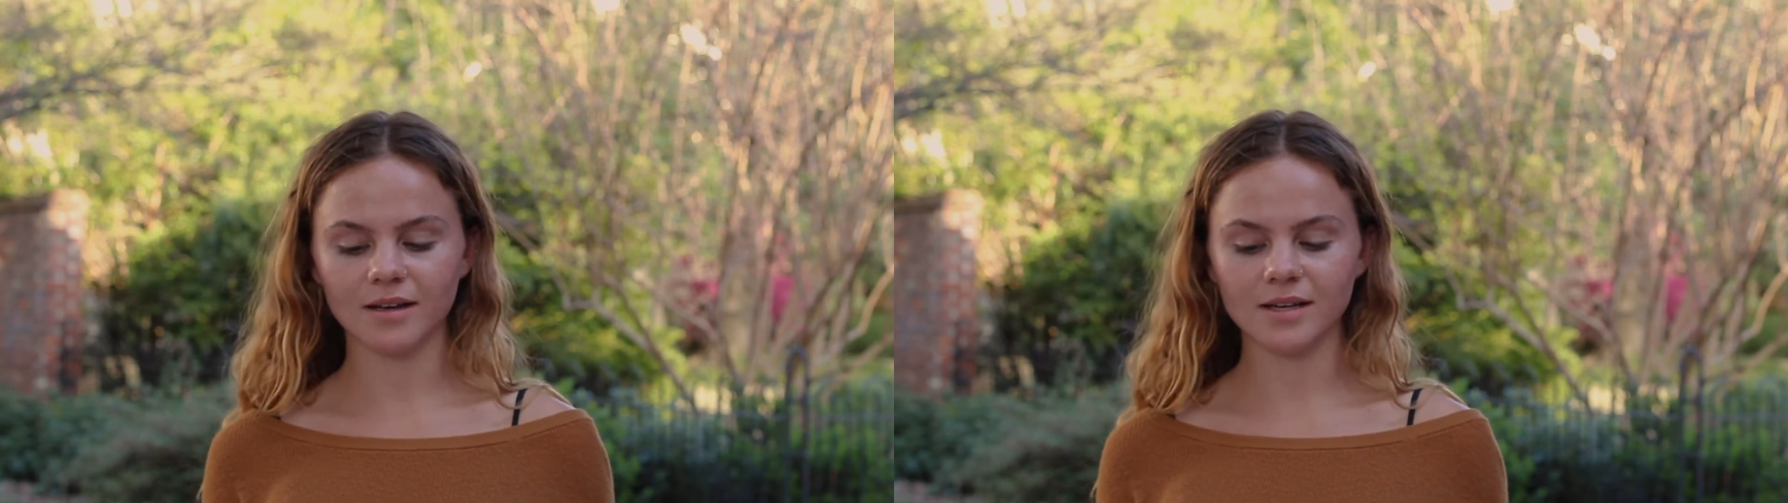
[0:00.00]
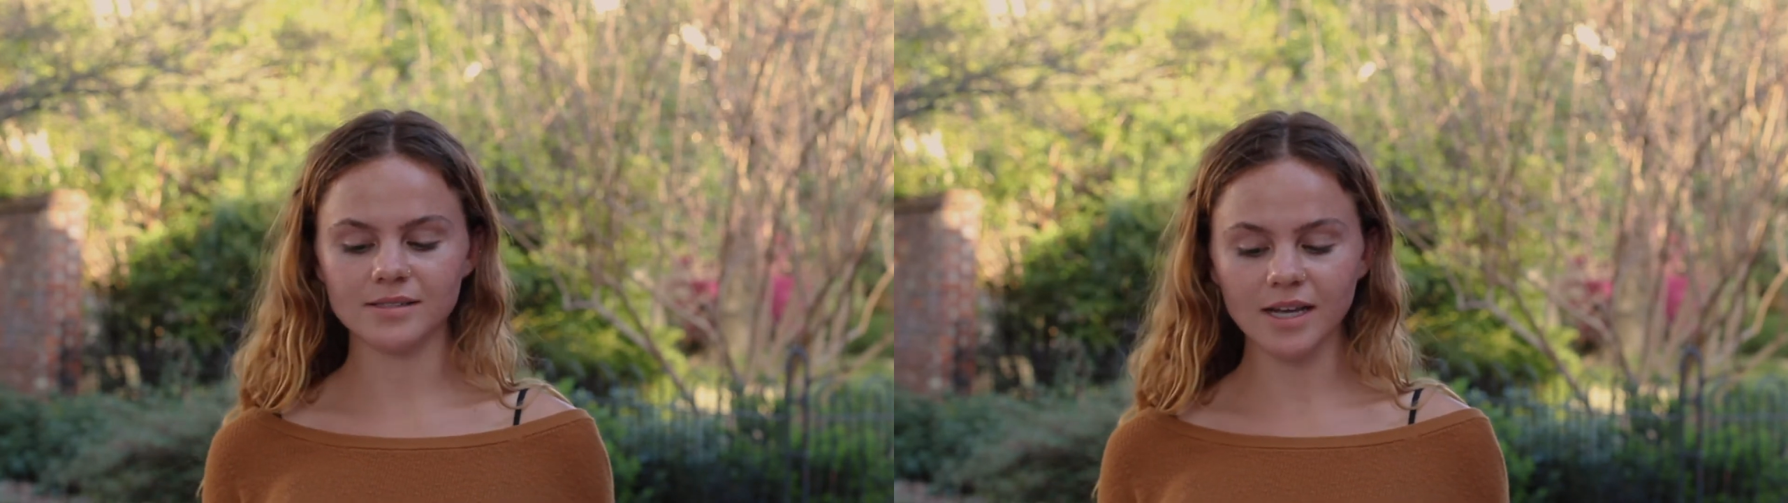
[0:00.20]

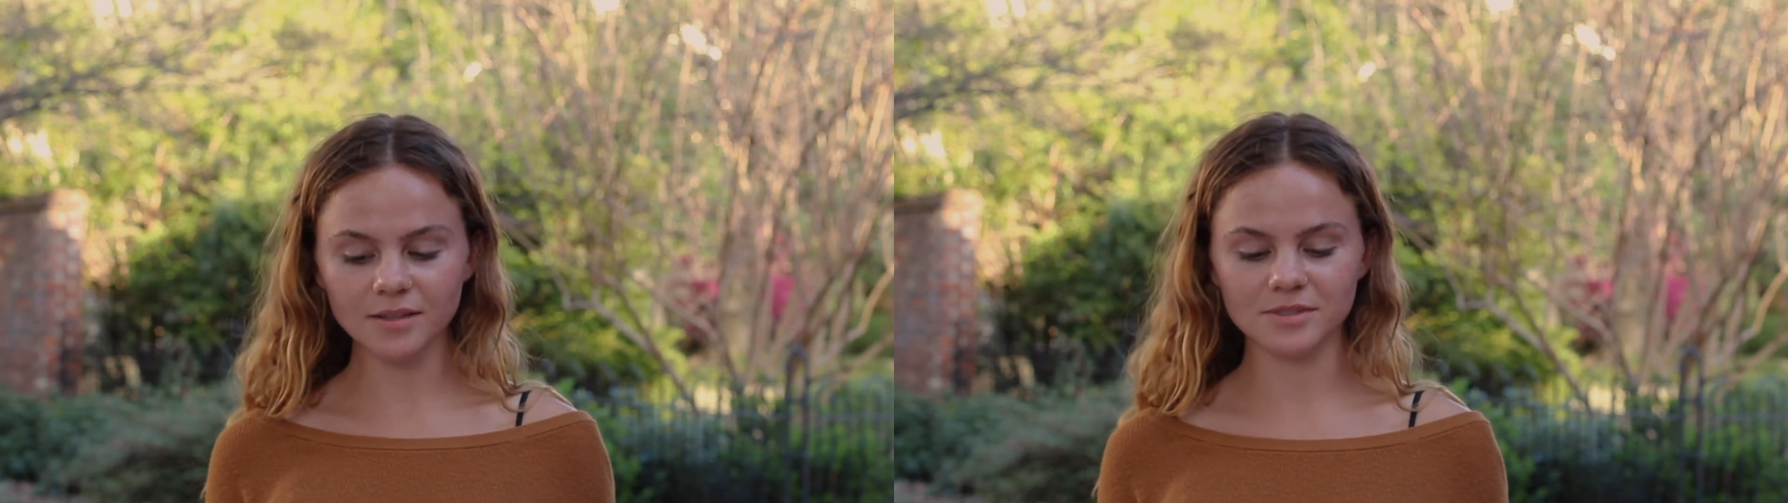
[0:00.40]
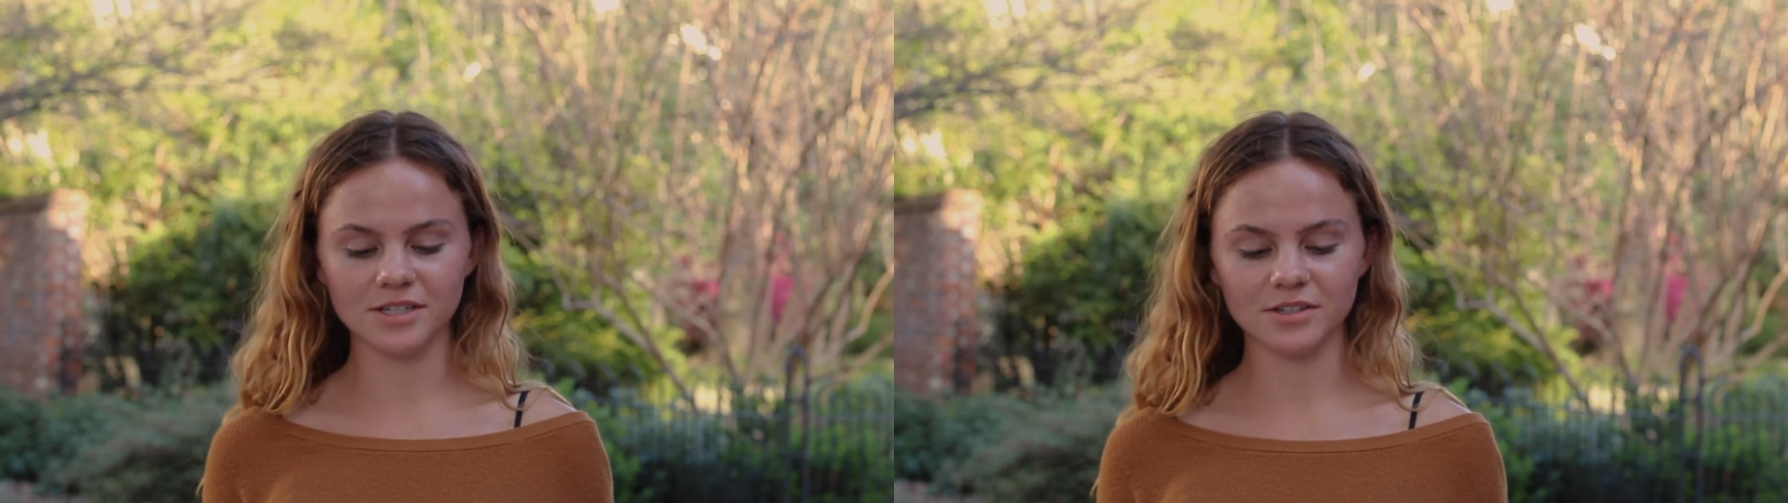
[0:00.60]

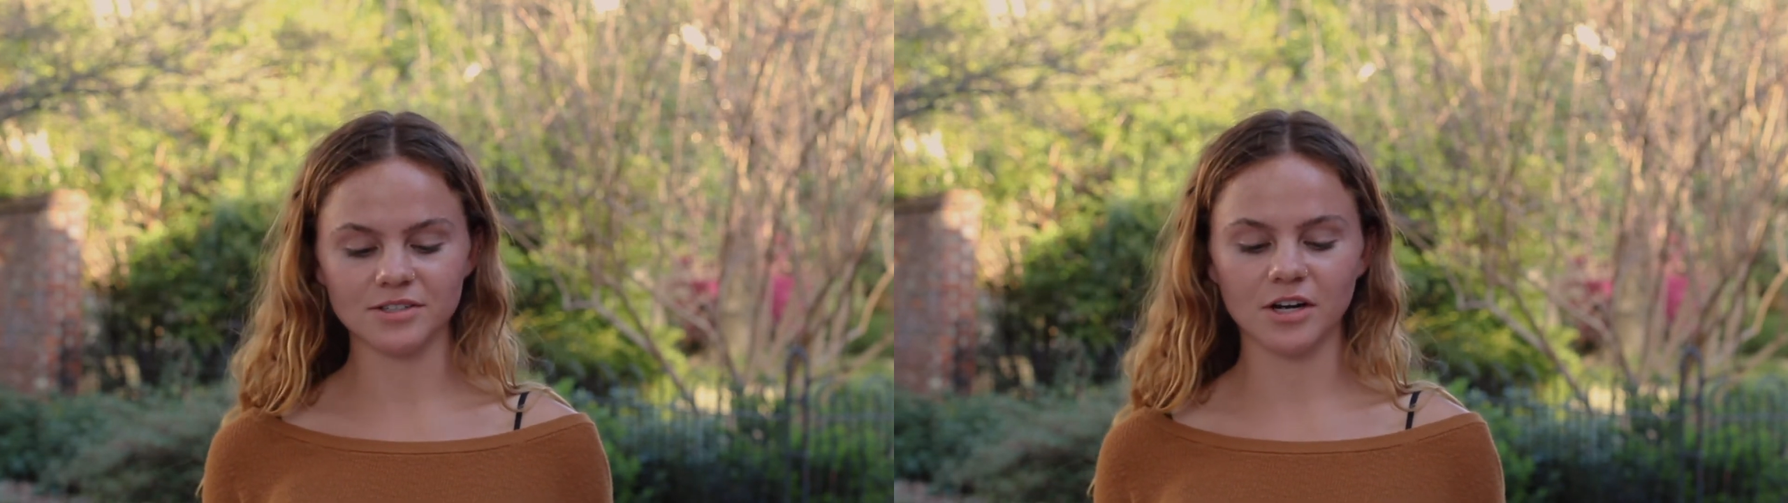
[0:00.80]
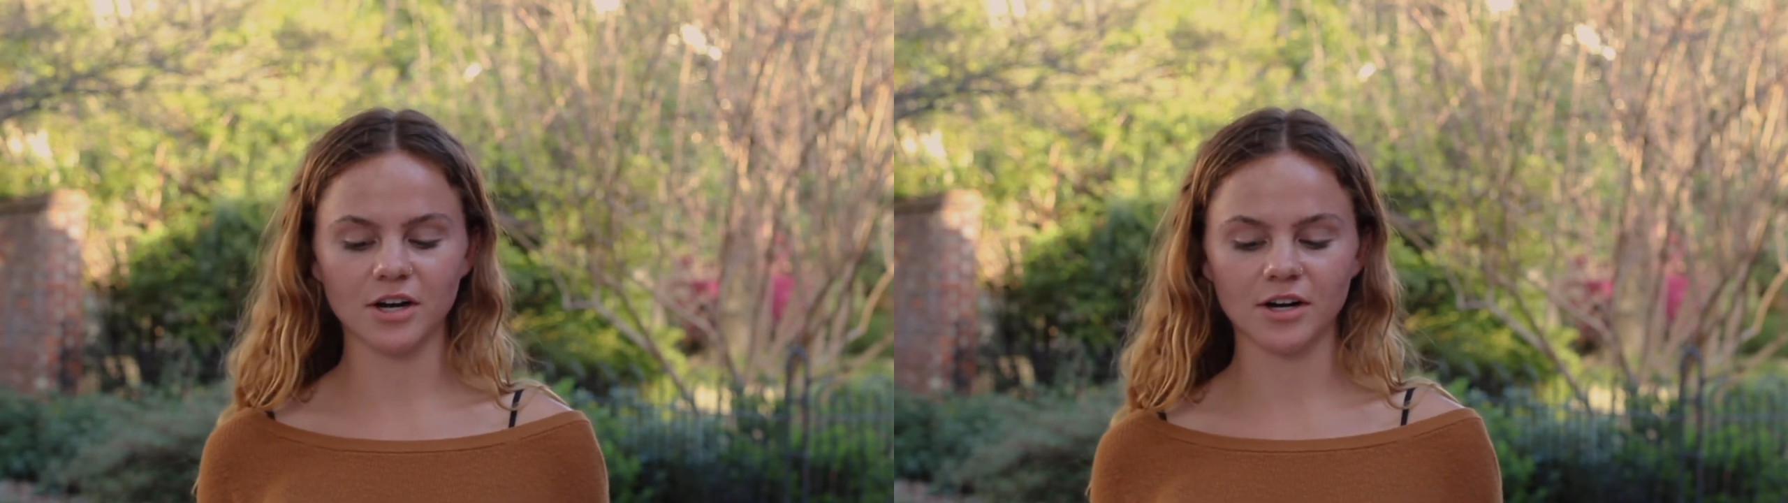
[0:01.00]
Asylum
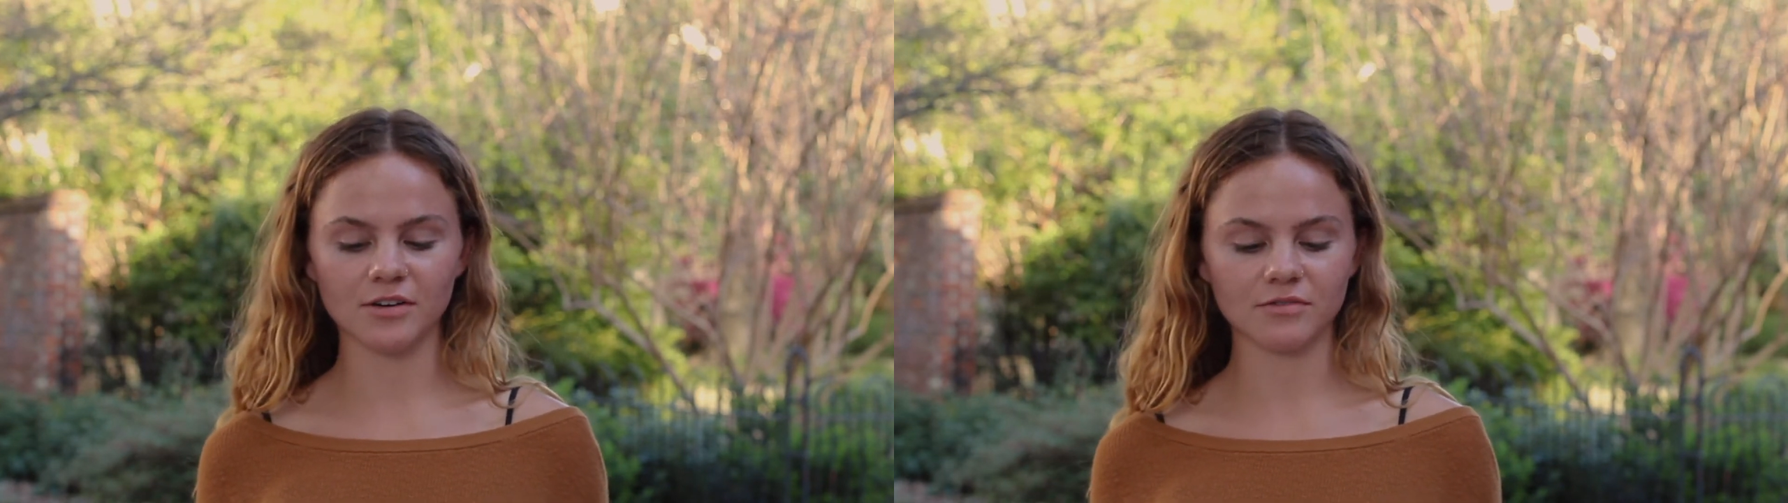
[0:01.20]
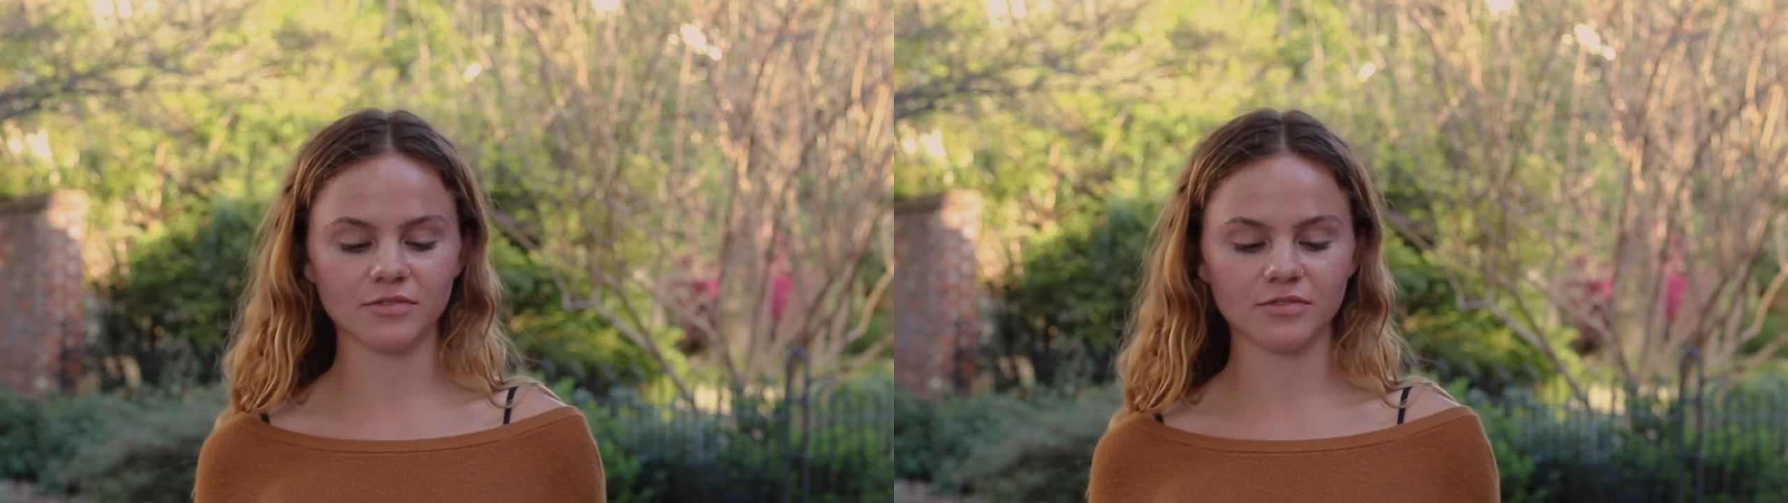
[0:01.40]
seekers are